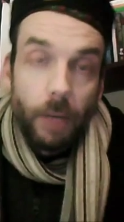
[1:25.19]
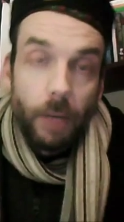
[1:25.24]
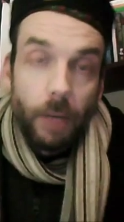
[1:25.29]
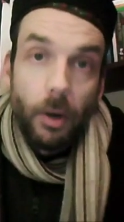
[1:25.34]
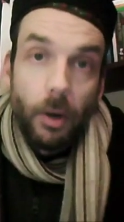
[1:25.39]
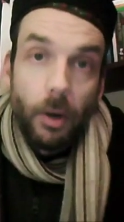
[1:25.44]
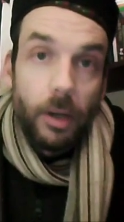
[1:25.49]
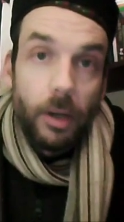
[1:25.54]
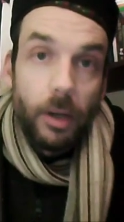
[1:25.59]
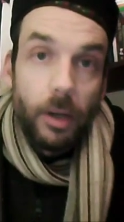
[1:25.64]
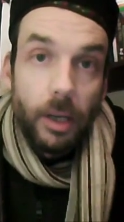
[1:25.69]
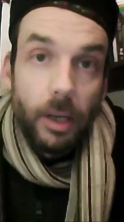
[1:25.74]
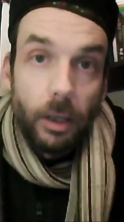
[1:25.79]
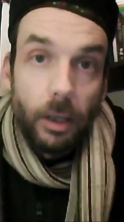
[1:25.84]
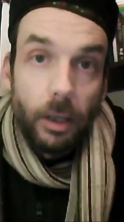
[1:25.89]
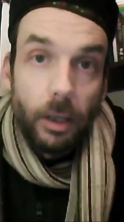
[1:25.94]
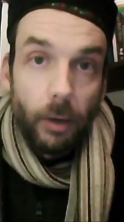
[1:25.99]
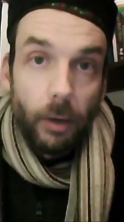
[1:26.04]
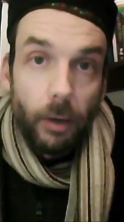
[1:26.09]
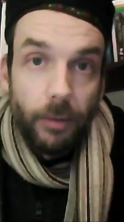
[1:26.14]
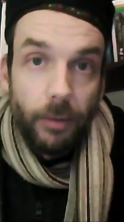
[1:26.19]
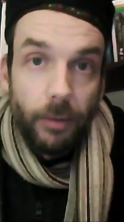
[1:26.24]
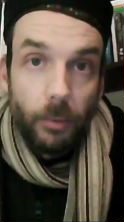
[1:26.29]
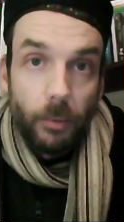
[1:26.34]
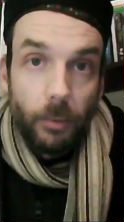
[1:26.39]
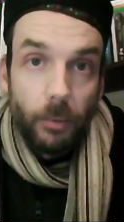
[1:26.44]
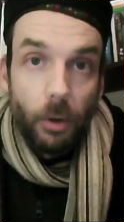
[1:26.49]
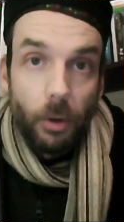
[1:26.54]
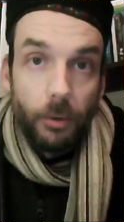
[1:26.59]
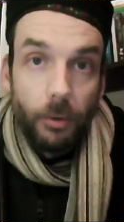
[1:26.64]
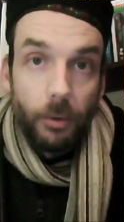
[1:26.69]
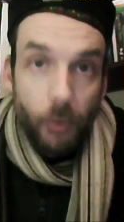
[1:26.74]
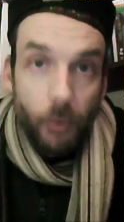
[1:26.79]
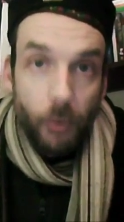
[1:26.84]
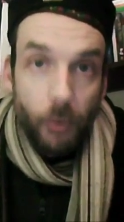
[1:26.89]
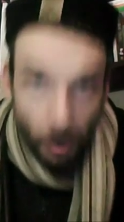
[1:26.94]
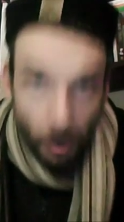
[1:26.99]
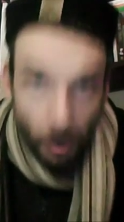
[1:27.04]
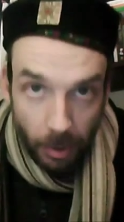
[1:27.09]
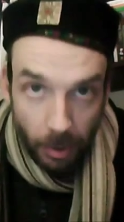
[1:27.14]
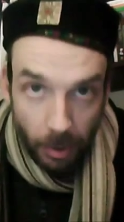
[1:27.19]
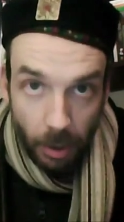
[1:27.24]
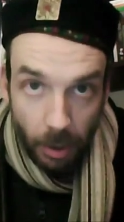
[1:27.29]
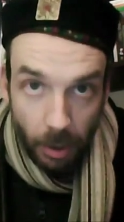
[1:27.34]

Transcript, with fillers: Tom Hardy in a great film called The Drop,